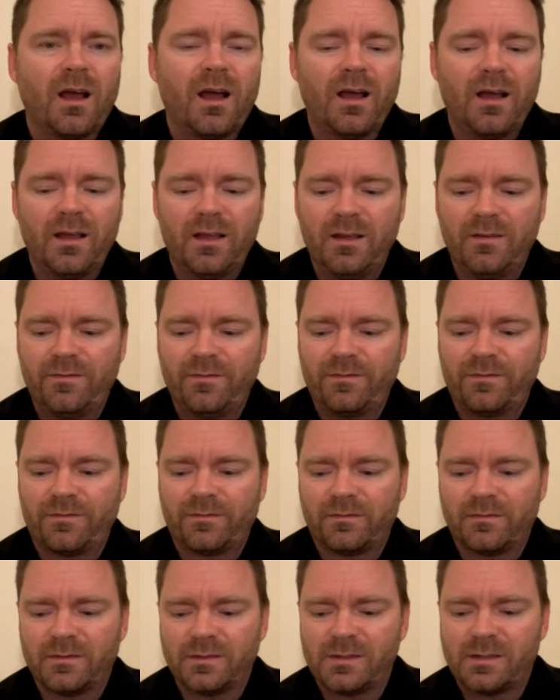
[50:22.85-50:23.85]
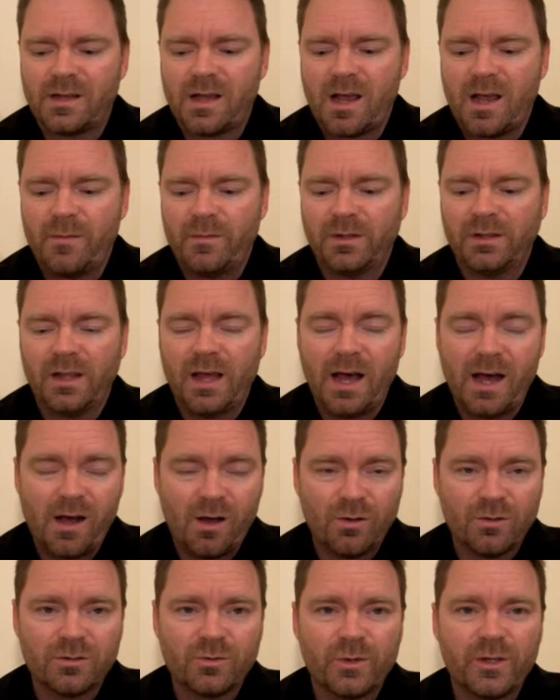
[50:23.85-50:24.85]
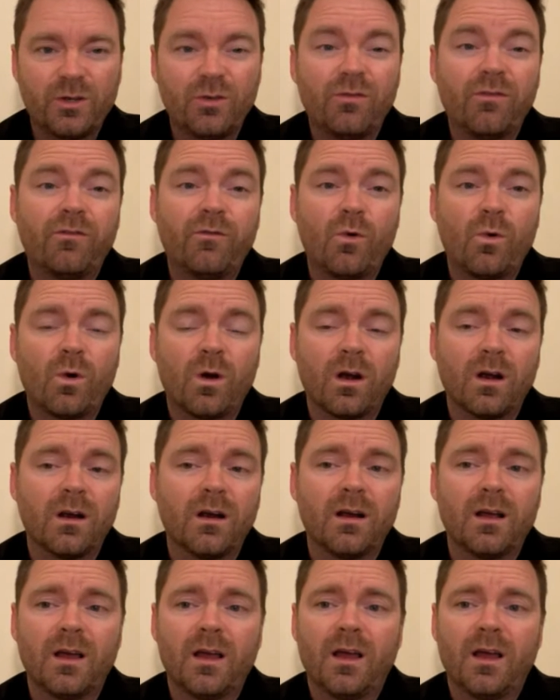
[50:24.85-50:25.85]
if time allows, we do 4.